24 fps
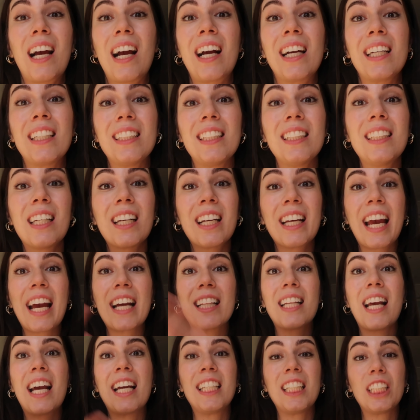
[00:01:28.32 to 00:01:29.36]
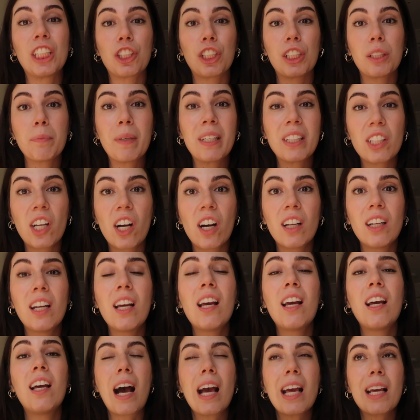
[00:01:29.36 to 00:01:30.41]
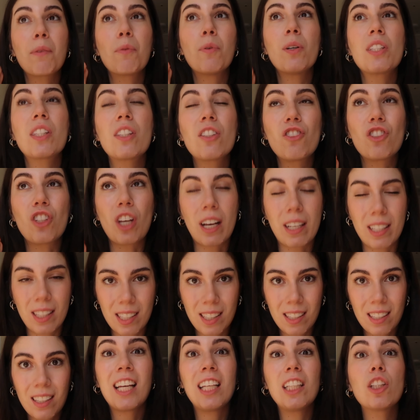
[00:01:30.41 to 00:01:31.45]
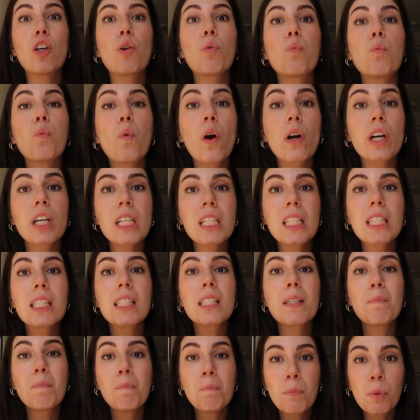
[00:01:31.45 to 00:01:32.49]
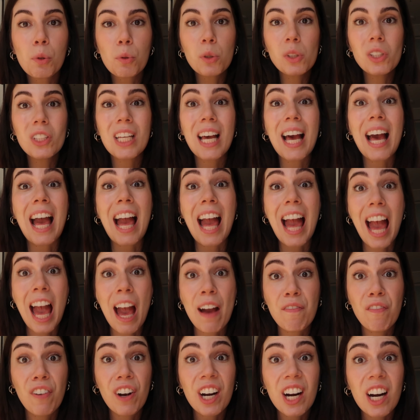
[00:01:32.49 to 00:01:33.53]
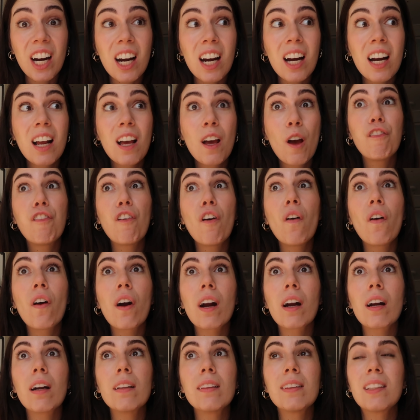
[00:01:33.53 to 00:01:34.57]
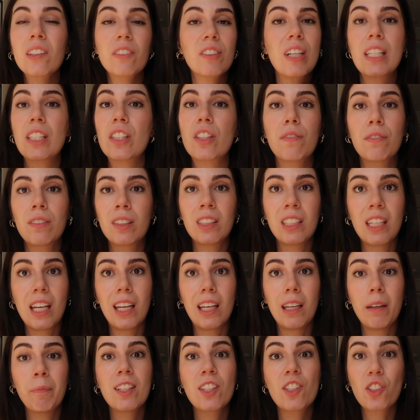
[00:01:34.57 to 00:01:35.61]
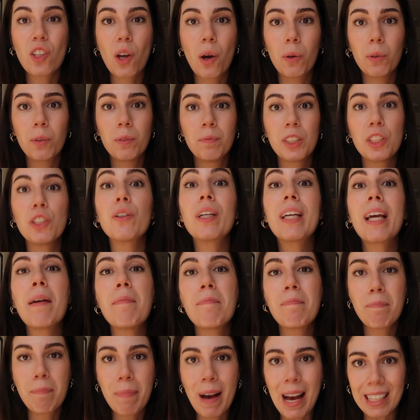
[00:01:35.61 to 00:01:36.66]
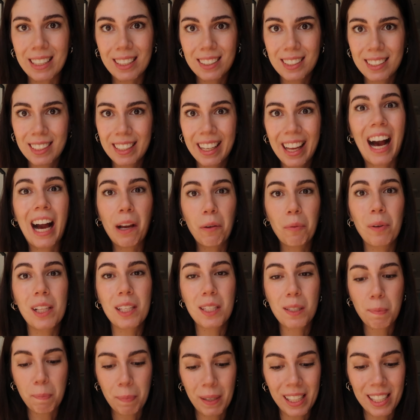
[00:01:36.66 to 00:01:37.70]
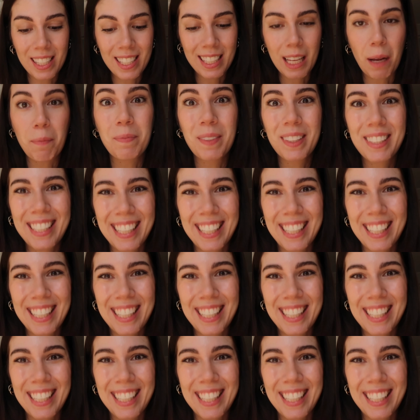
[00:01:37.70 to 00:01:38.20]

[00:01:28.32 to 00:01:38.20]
I didn't get any treatment done. I was just in the worst mood ever for the rest of the day. So you can bet I will spill some